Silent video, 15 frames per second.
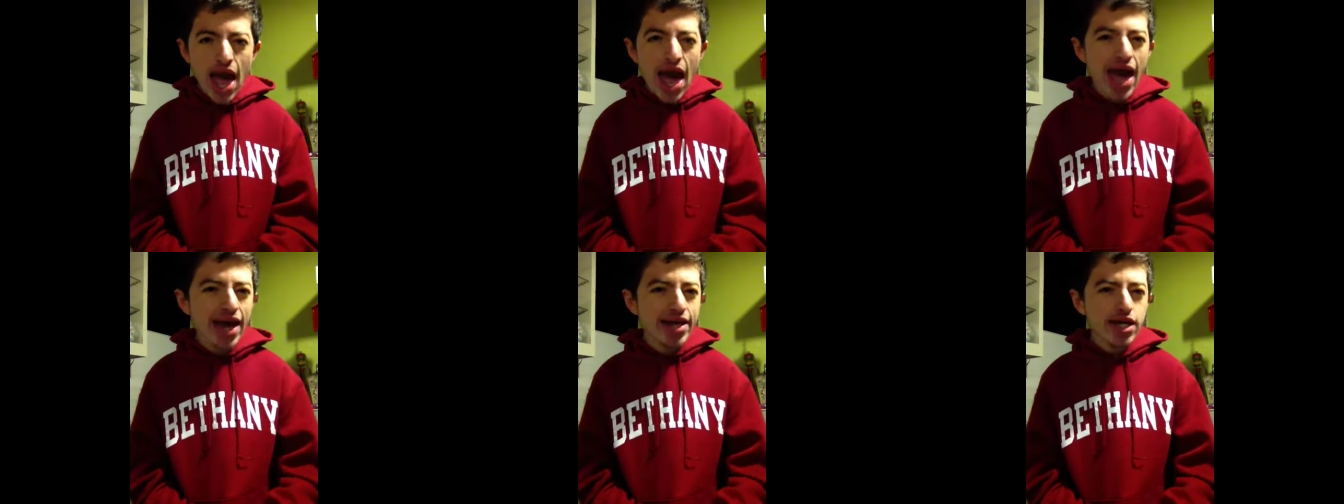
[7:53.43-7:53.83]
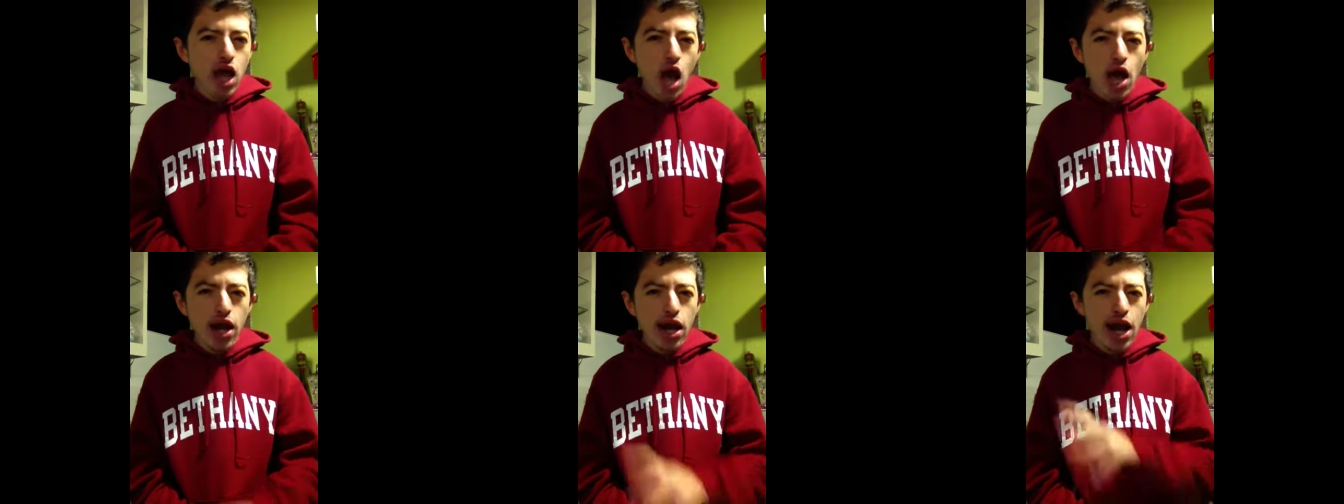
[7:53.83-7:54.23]
And
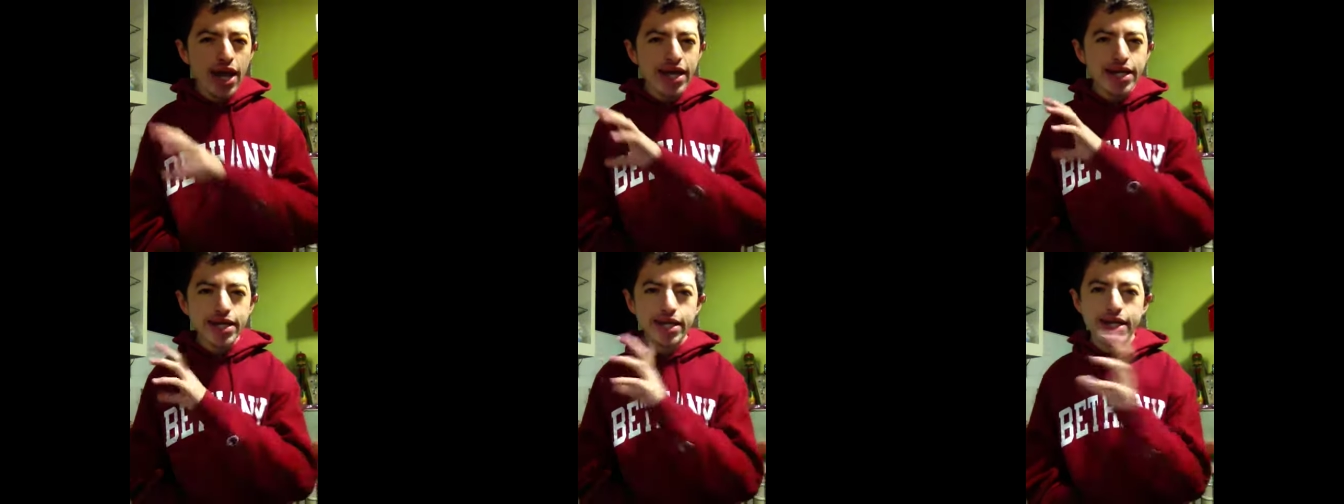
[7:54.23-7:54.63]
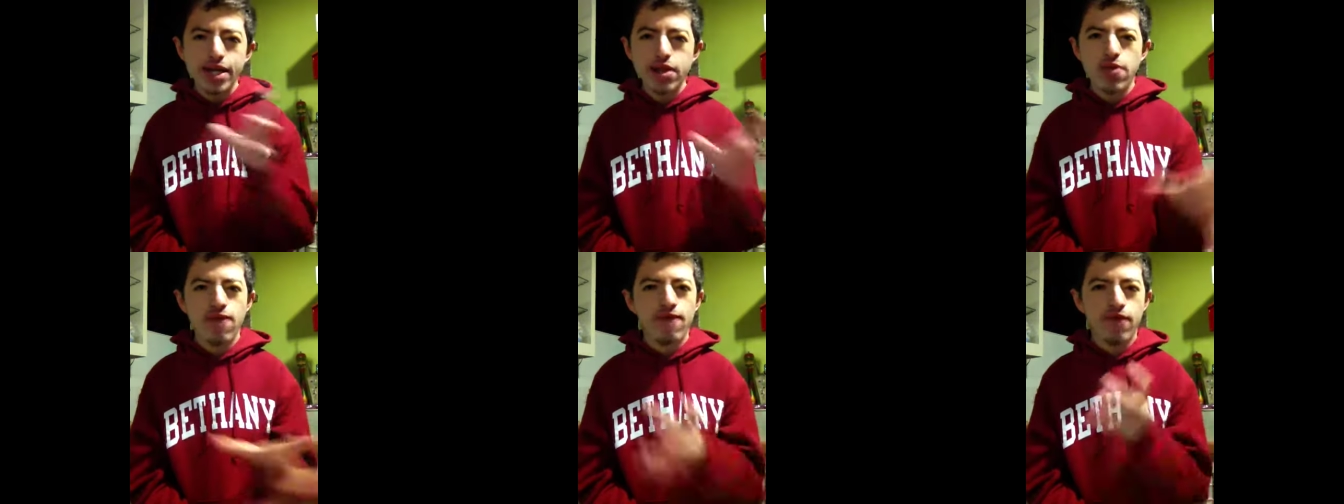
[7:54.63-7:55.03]
unlike
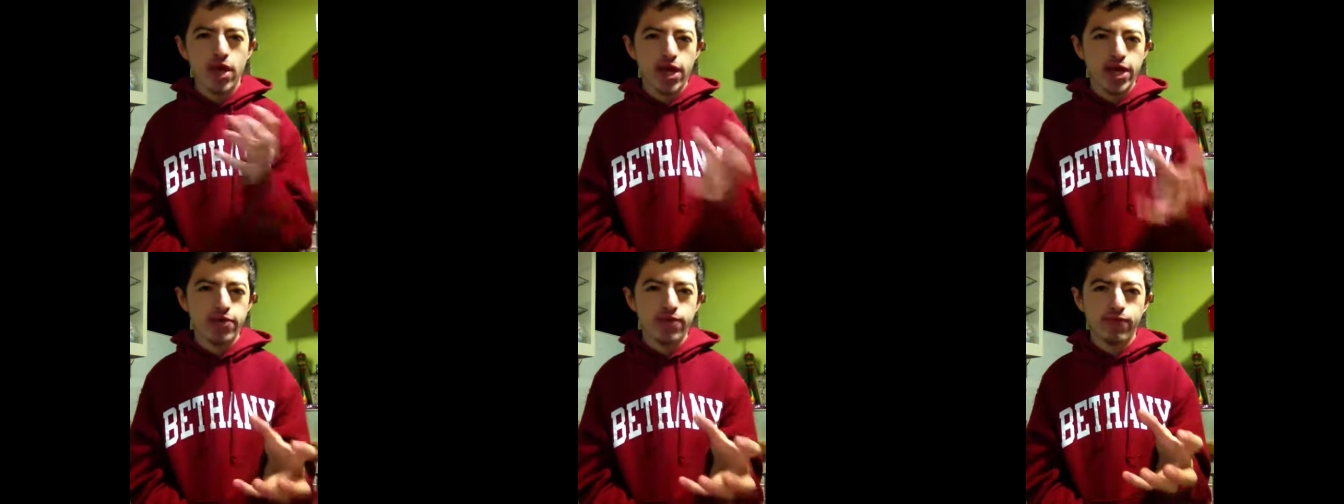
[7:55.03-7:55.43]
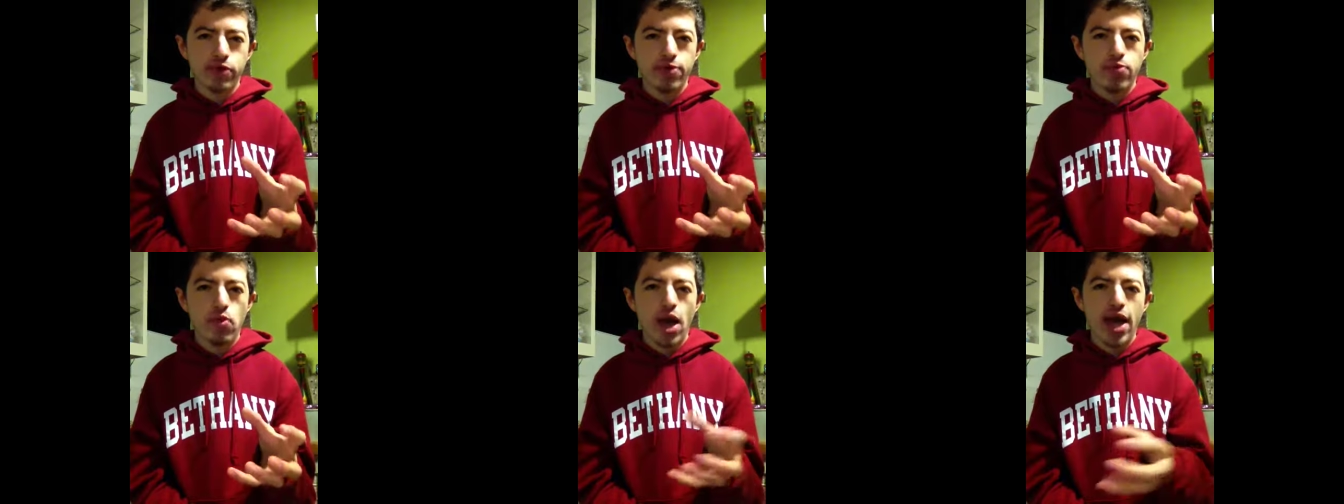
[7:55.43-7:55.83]
in the first
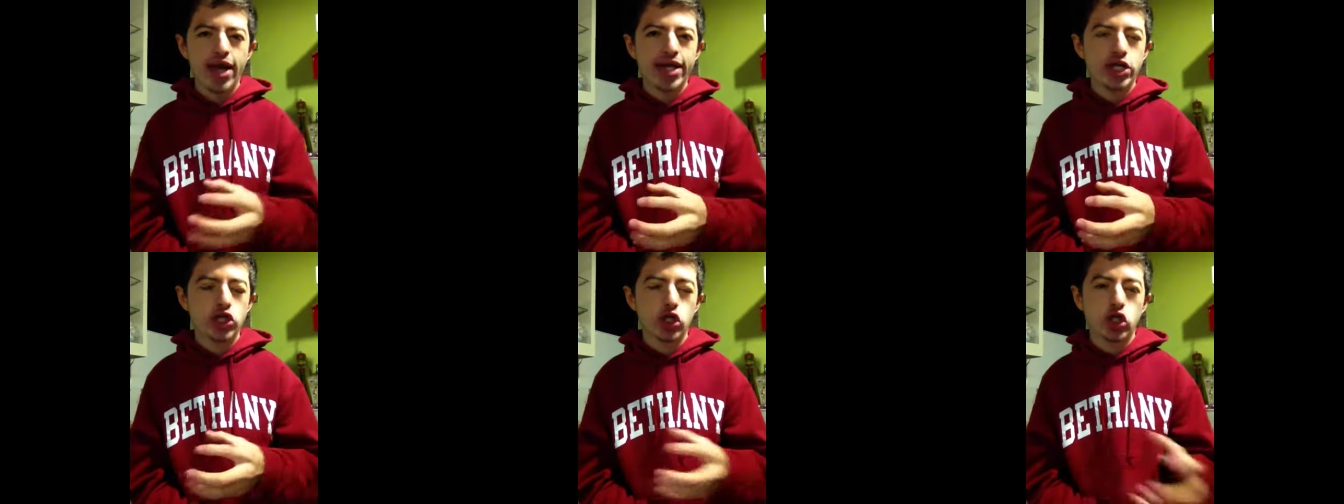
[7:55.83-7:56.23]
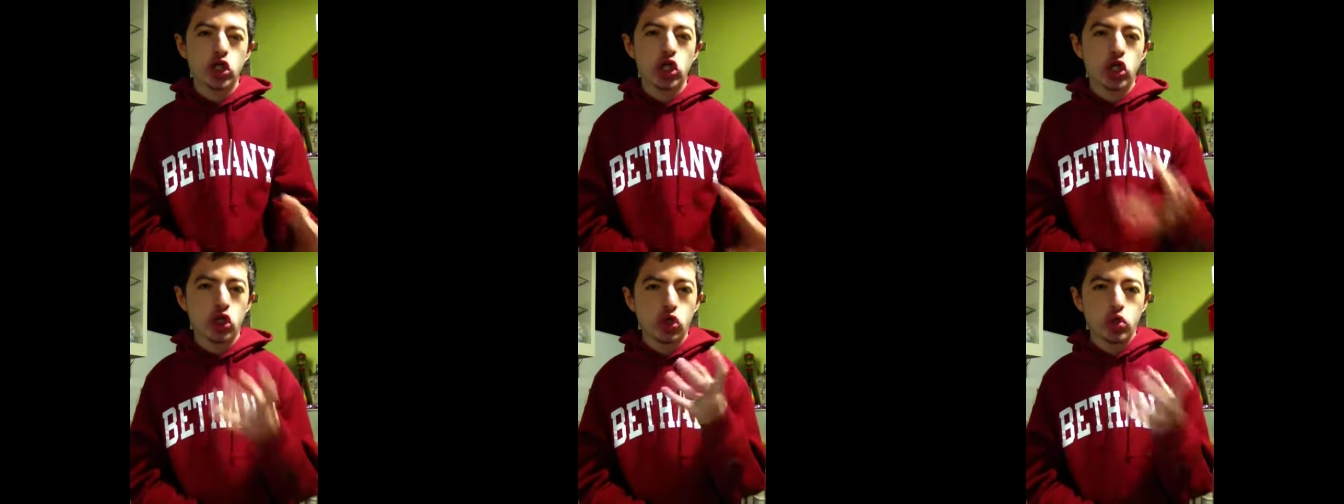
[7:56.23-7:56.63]
film, where he just
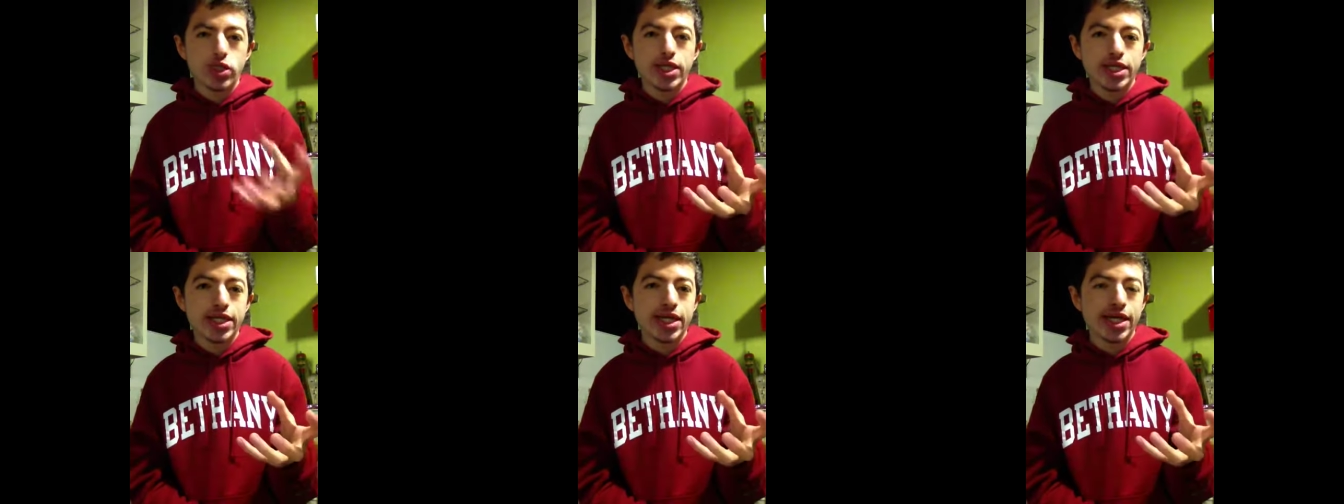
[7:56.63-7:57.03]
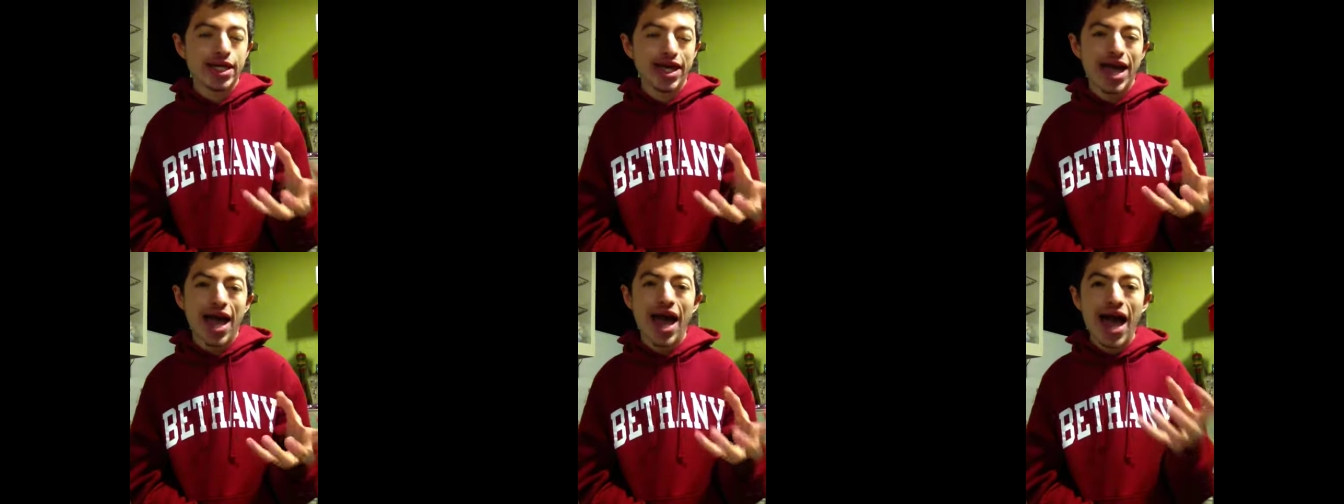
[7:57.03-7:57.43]
used it
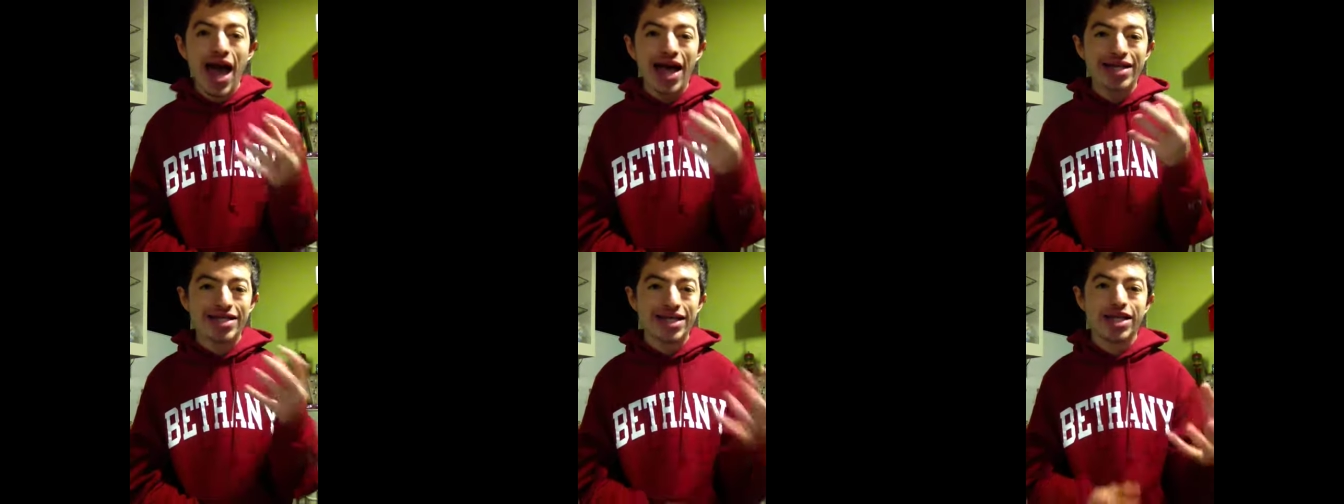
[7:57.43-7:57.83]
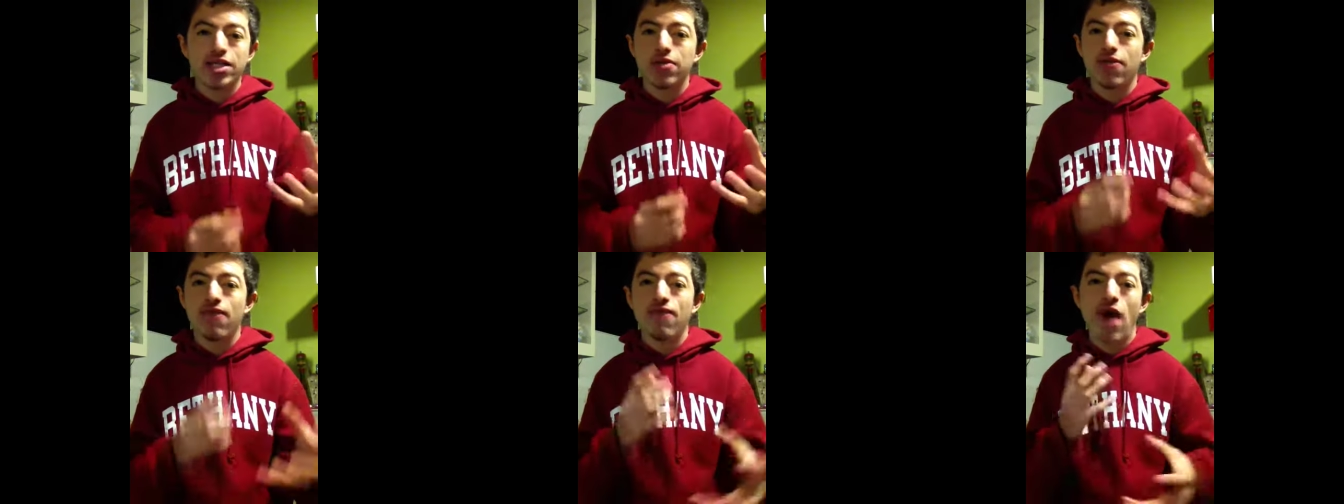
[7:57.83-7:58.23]
as a
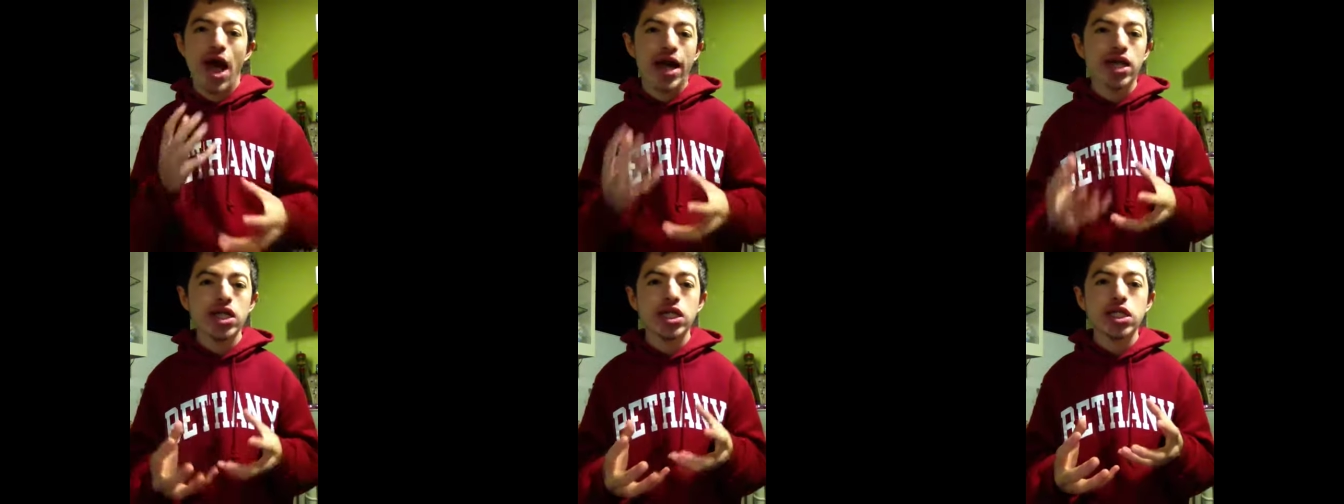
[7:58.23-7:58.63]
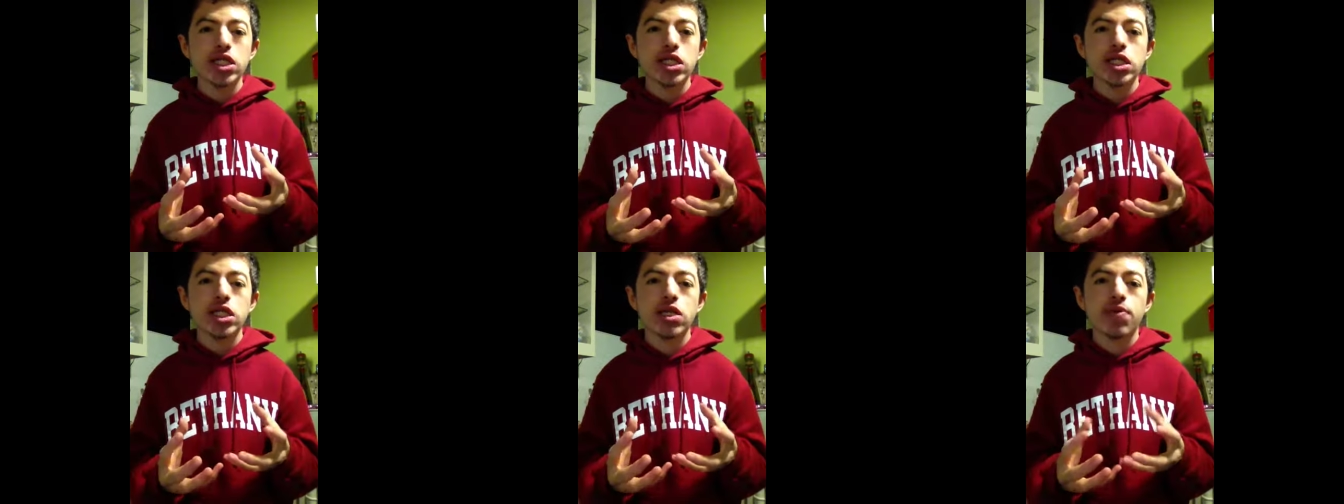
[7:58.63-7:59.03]

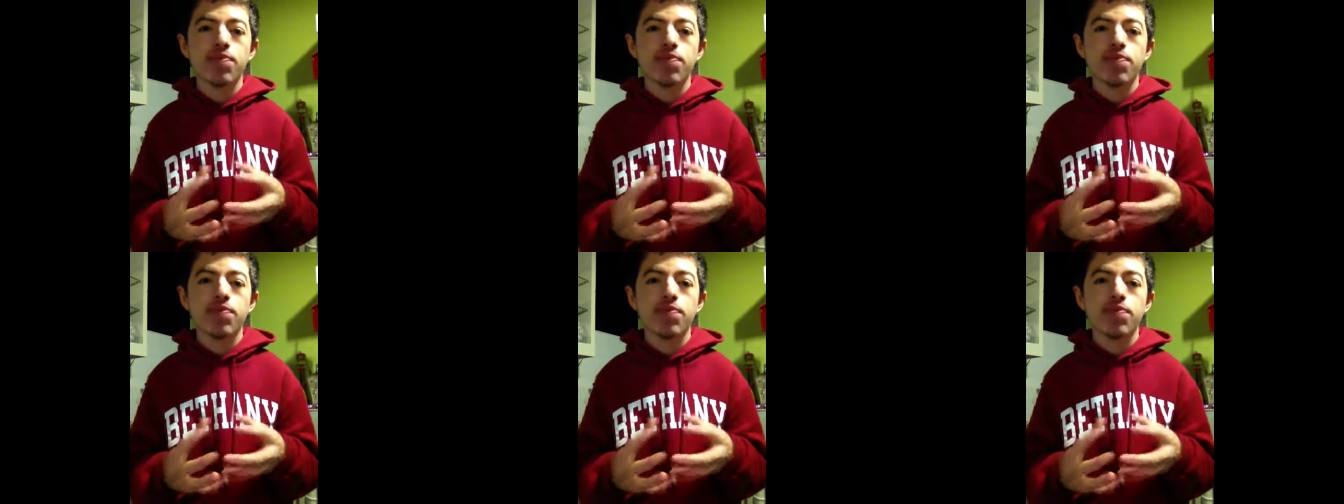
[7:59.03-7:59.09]
device.